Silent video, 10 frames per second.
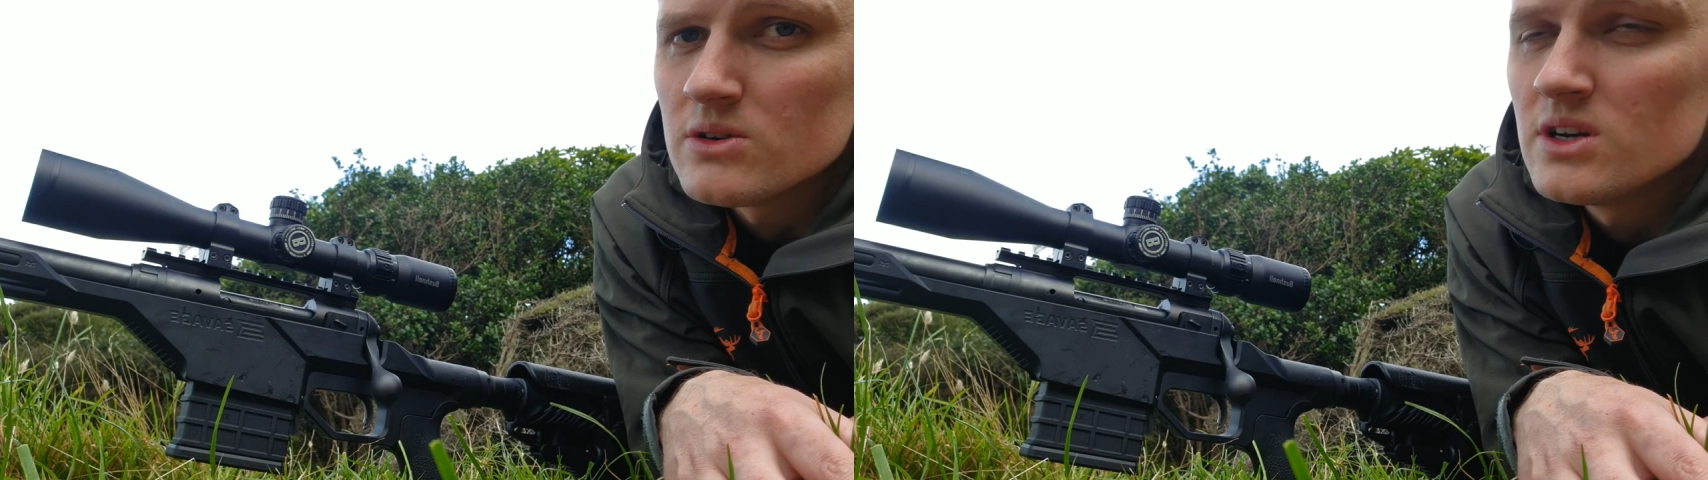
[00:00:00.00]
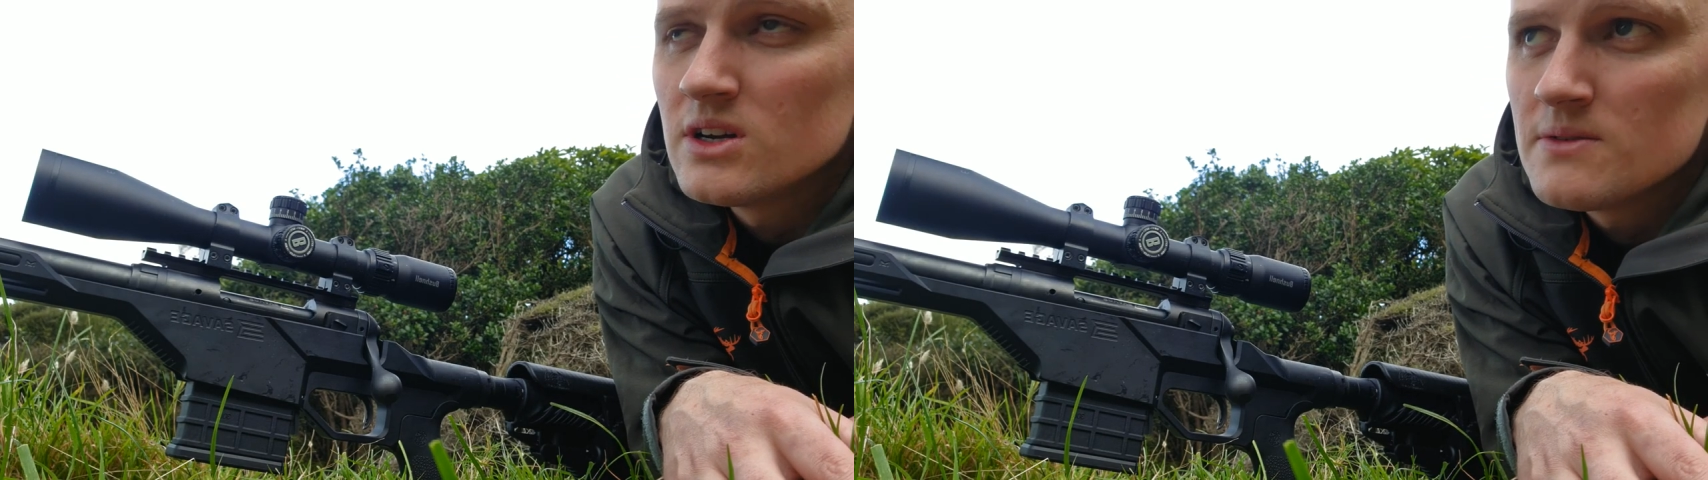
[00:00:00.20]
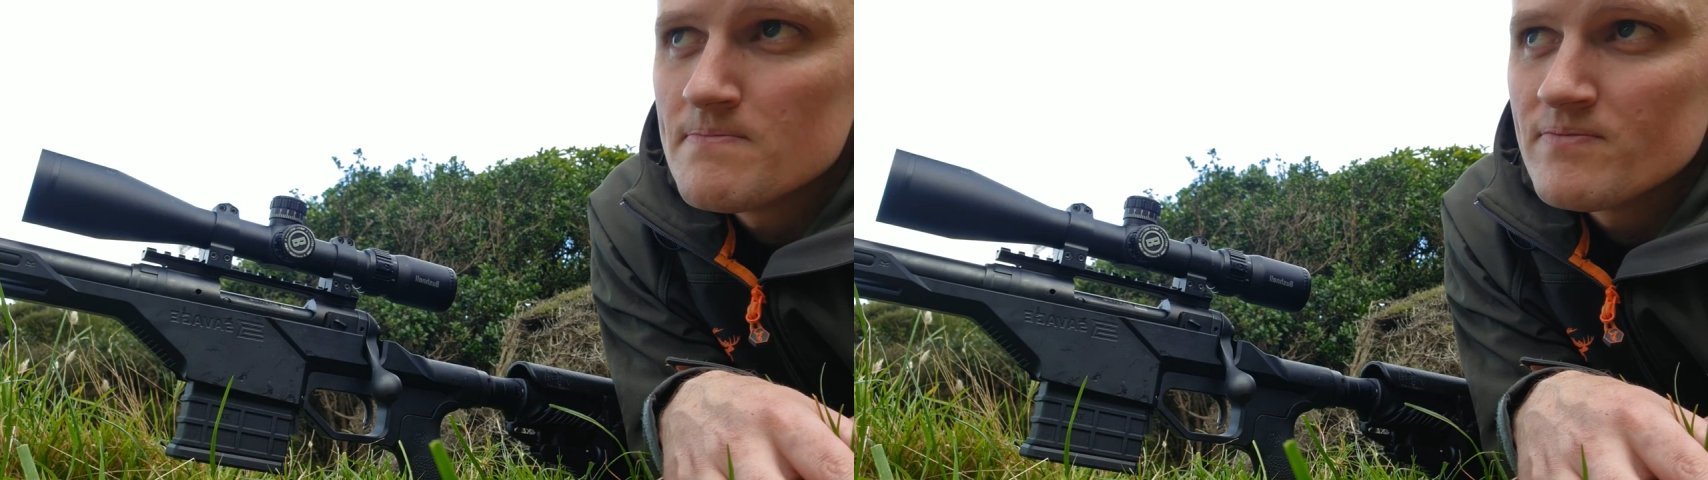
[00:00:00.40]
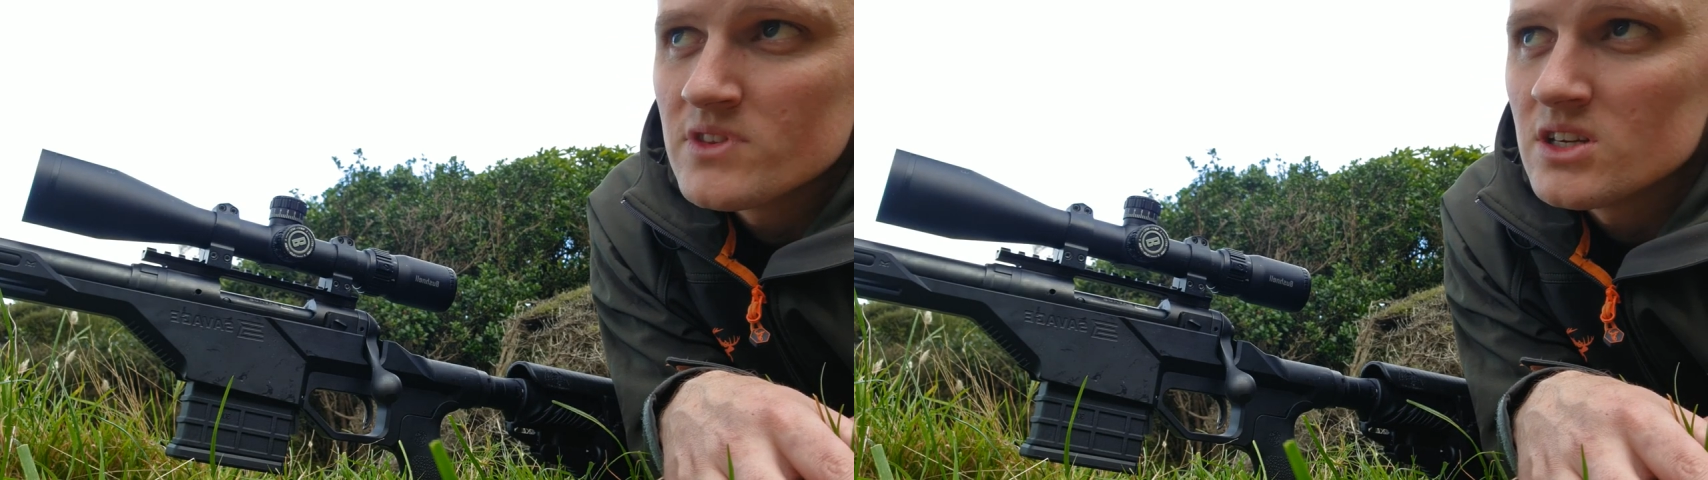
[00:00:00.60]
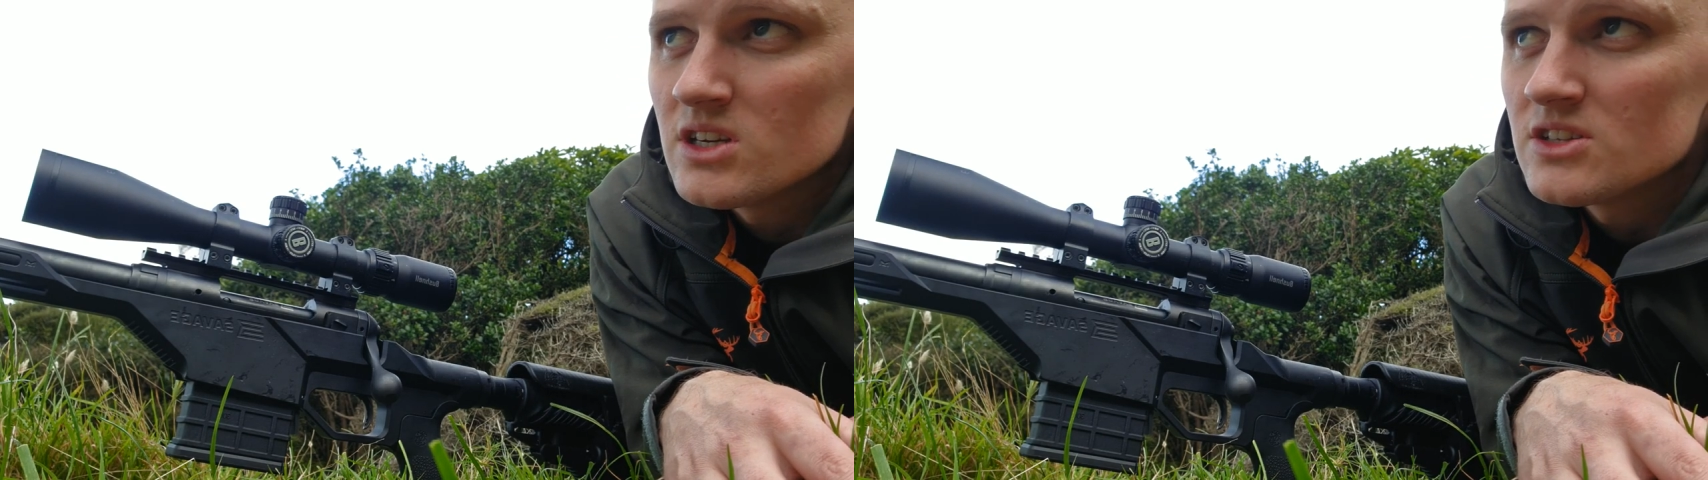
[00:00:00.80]

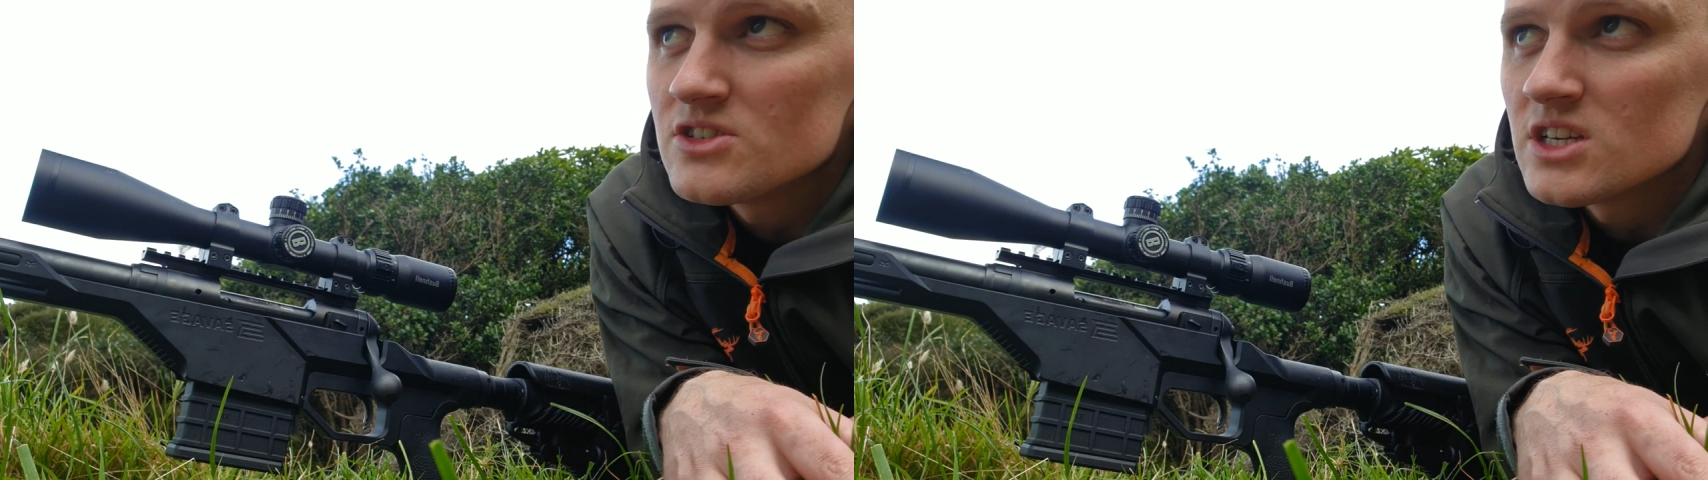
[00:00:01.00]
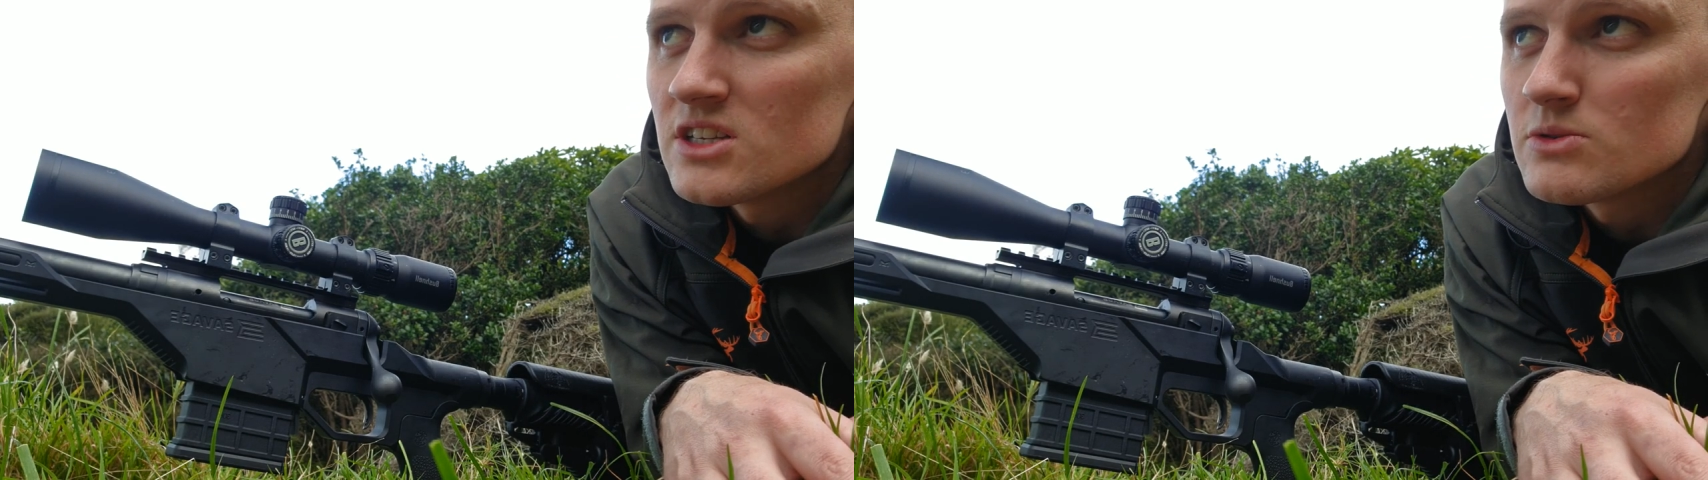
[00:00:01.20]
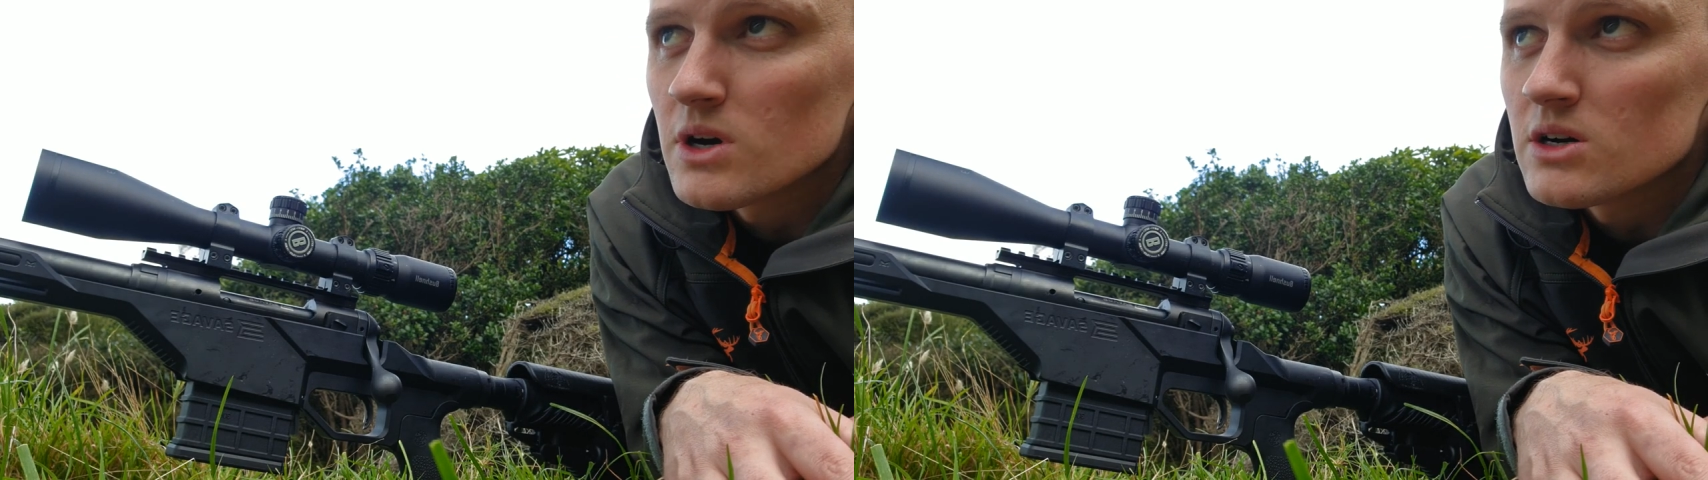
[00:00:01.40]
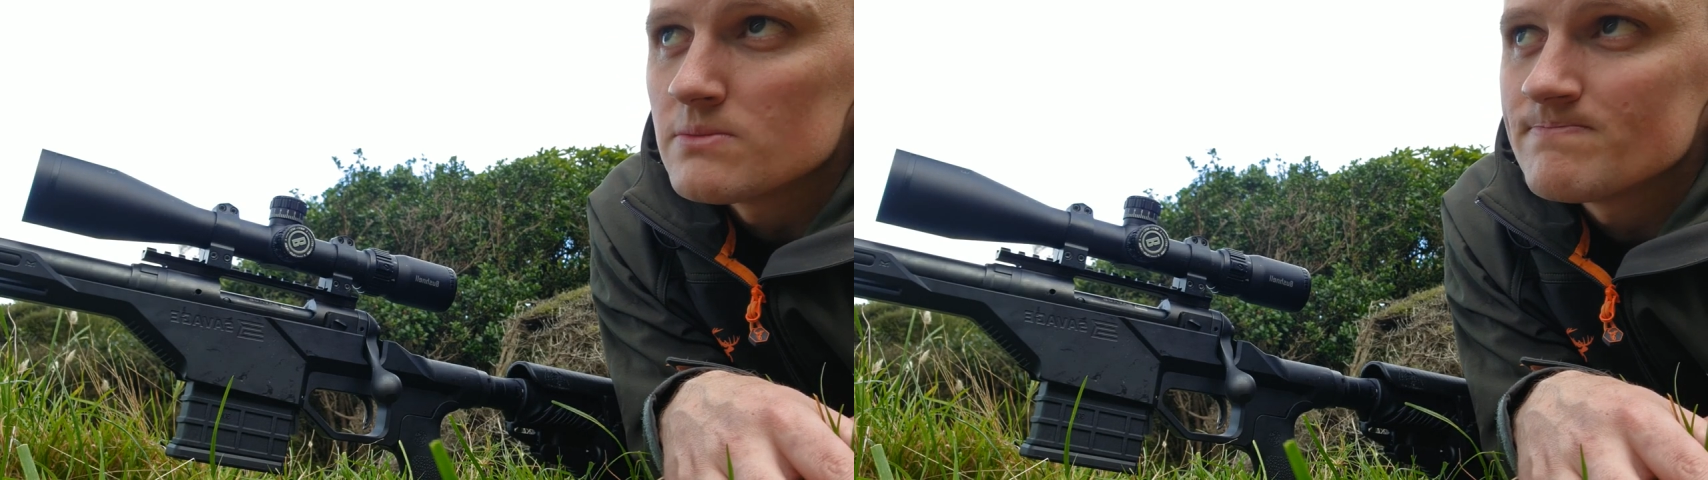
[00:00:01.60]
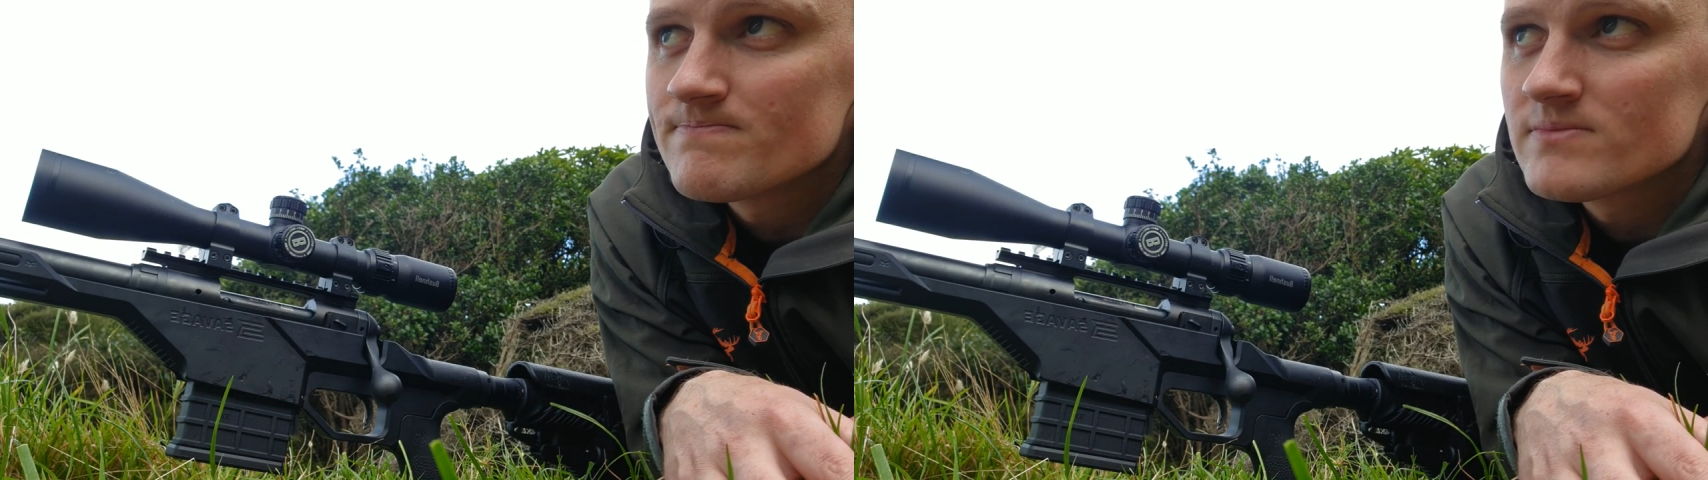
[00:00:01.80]
you can see it as well.